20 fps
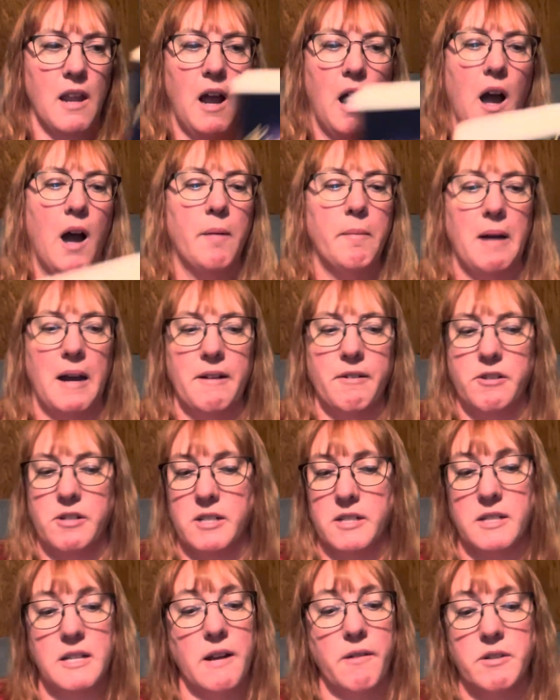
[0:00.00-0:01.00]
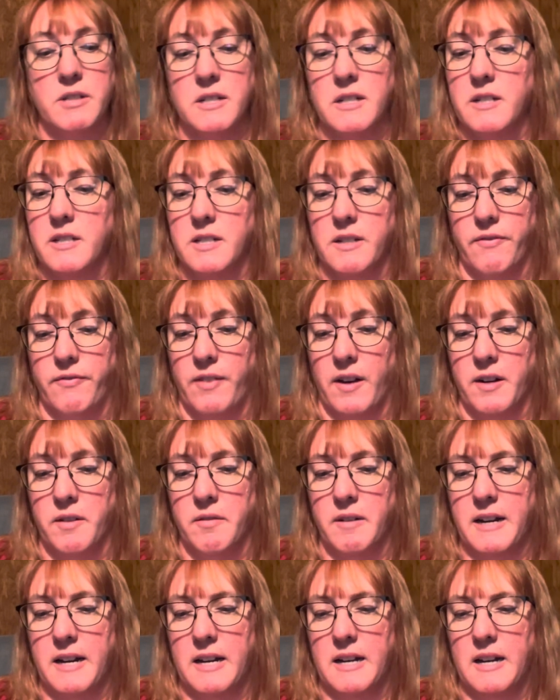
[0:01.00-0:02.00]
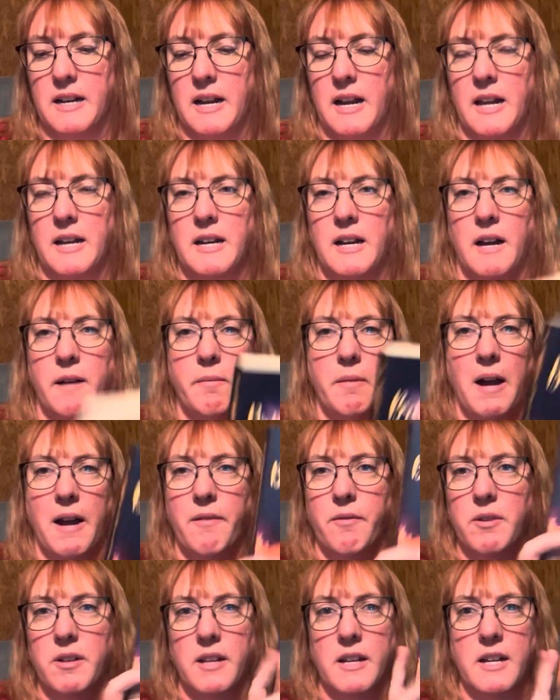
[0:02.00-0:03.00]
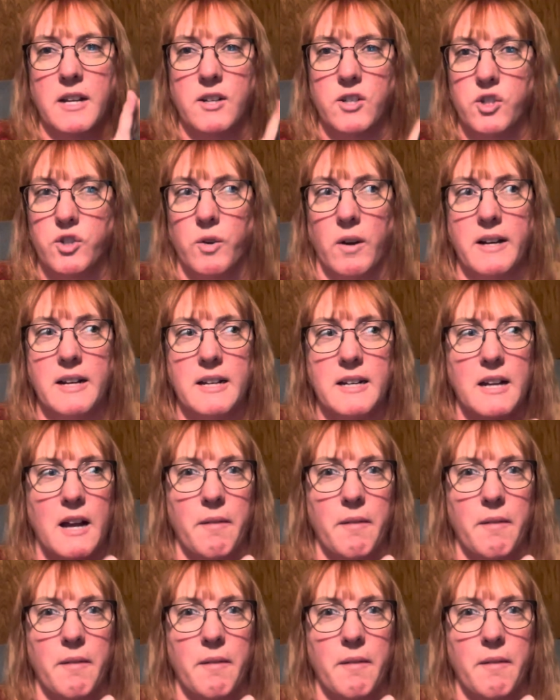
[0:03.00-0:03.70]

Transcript: Um, I was just, it was just a fun read and, um, I really enjoyed it.